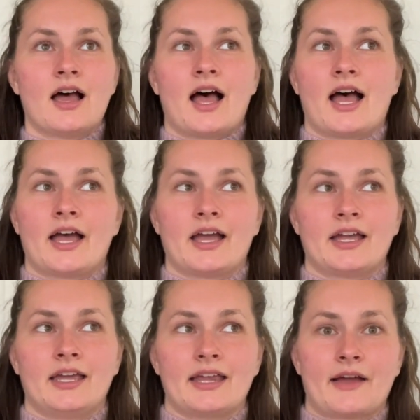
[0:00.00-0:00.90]

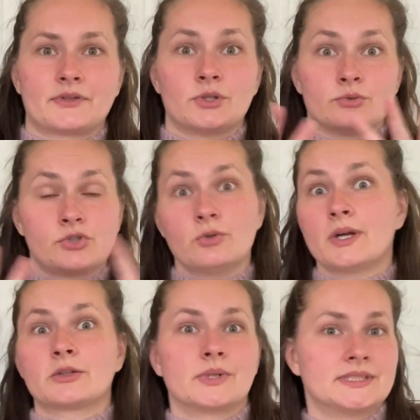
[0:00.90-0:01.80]
I have to do 2
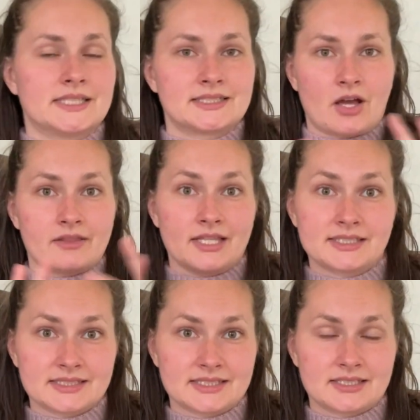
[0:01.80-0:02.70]
increases on
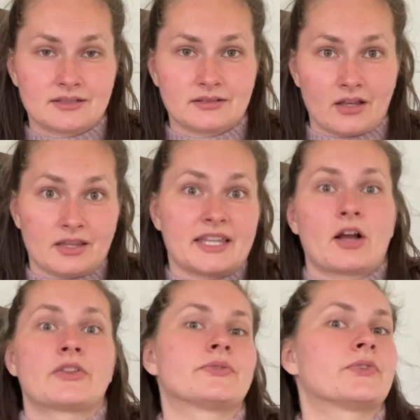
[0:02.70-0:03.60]
this,
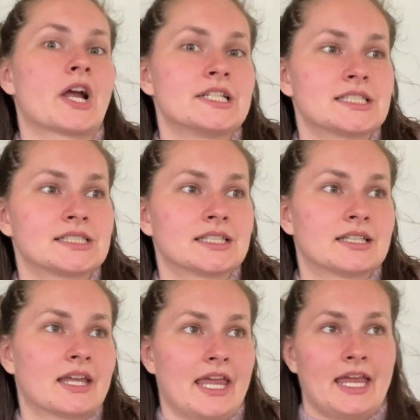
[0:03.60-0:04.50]
on the front
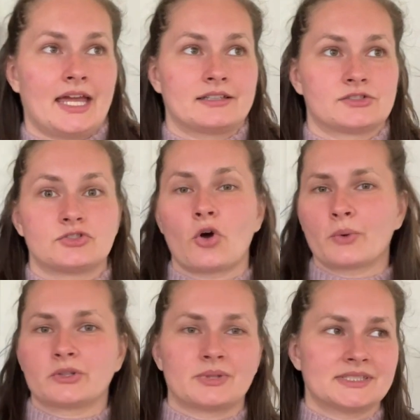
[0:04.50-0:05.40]
and no
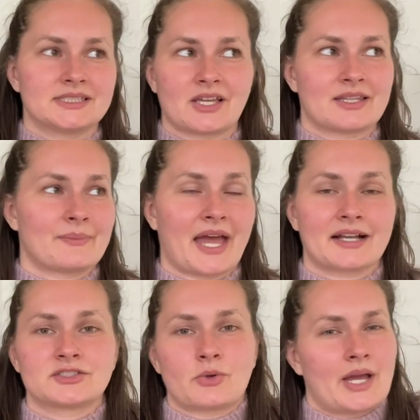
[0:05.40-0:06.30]
increases on the
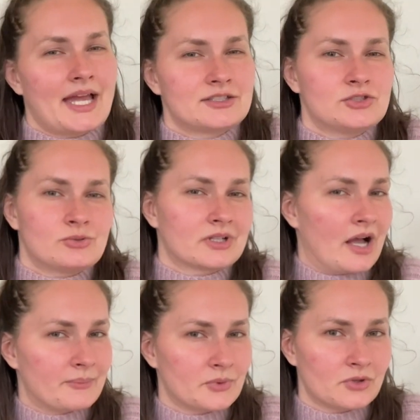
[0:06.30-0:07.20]
back. So I had to do a
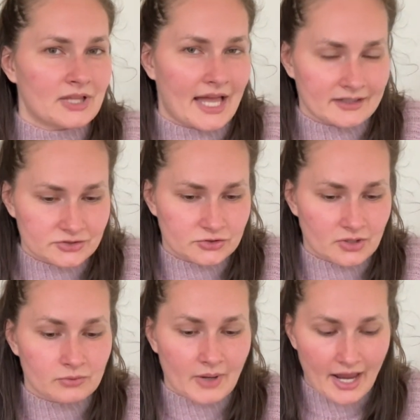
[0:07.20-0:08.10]
couple
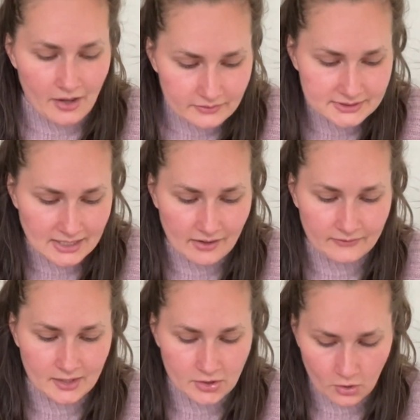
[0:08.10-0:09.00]
extra rounds
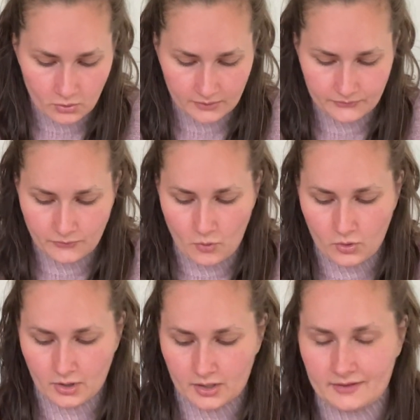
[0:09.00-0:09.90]
of the yoke
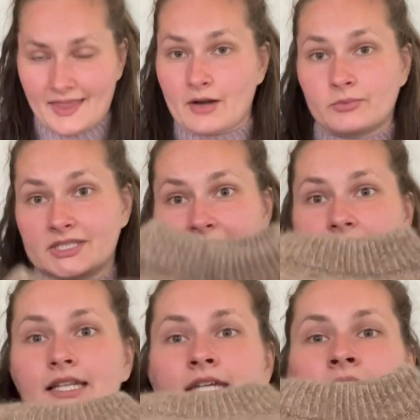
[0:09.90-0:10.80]
for that reason.